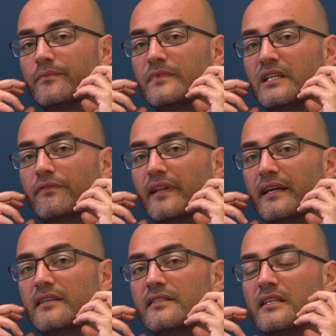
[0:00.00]

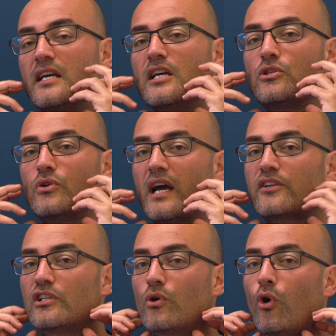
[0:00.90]
reflex to
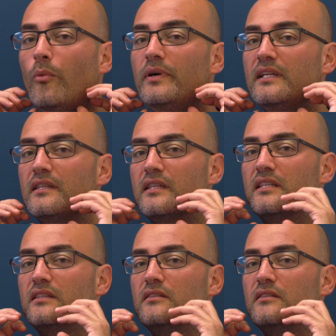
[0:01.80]
actually open the